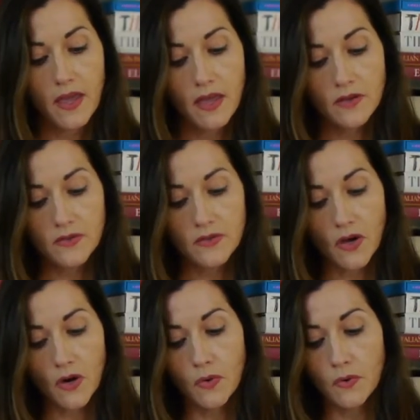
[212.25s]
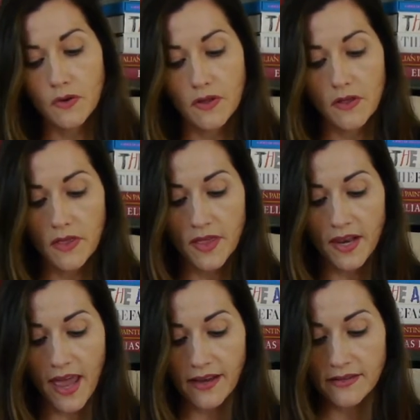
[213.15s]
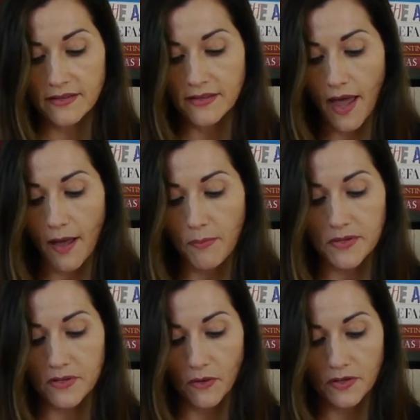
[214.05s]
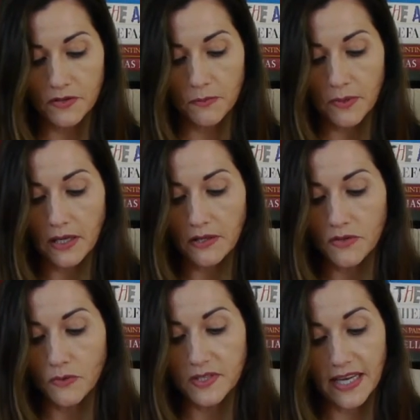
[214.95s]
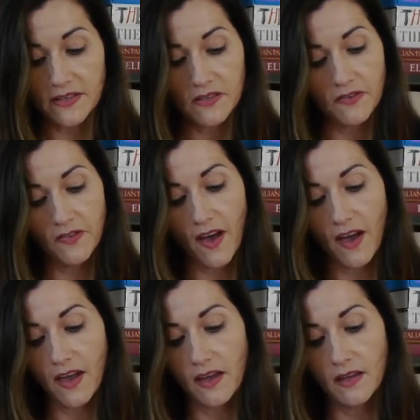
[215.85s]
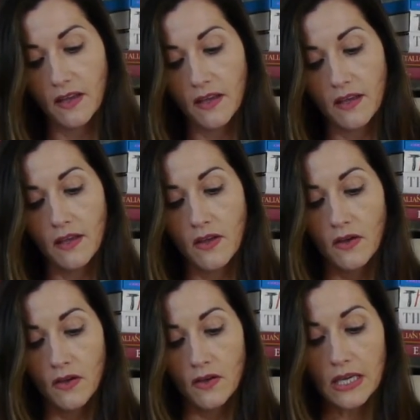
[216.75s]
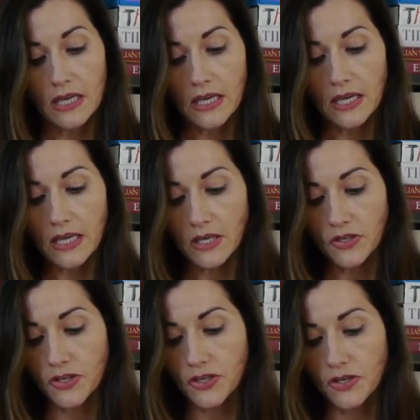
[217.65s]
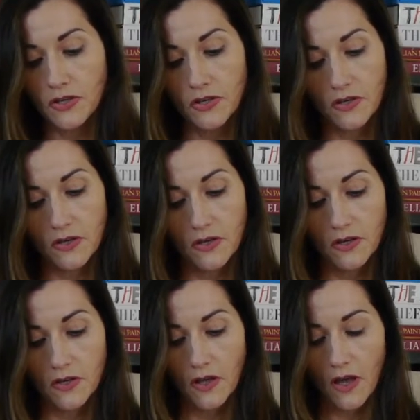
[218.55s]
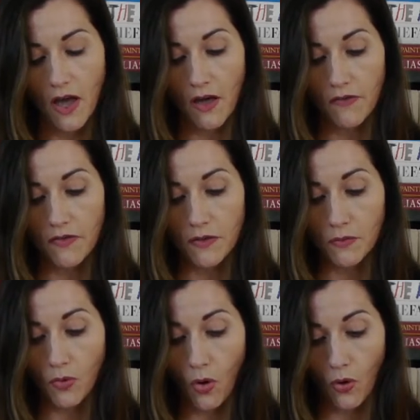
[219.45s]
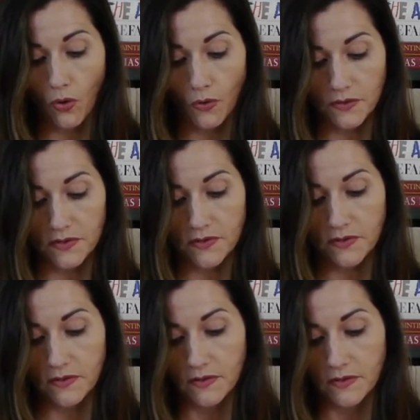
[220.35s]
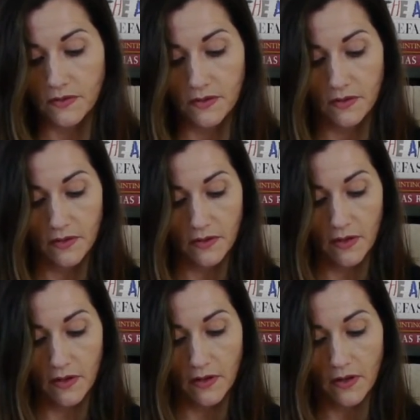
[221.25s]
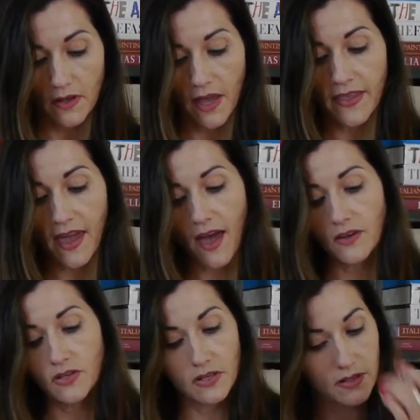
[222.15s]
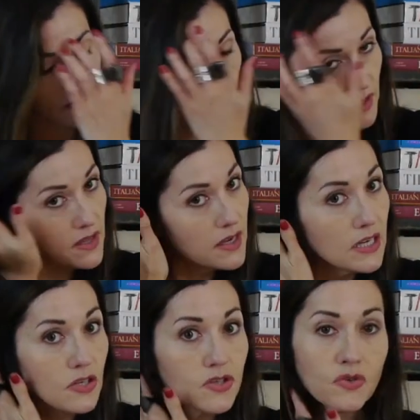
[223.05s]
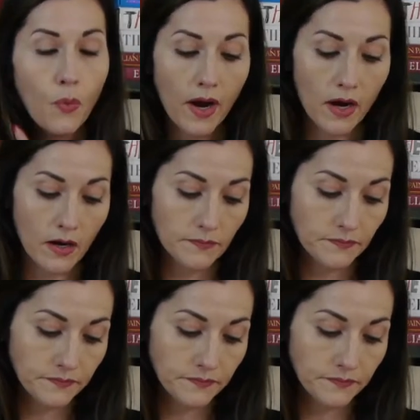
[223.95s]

So the next step is going to be to identify each of the roles and the actions within each square.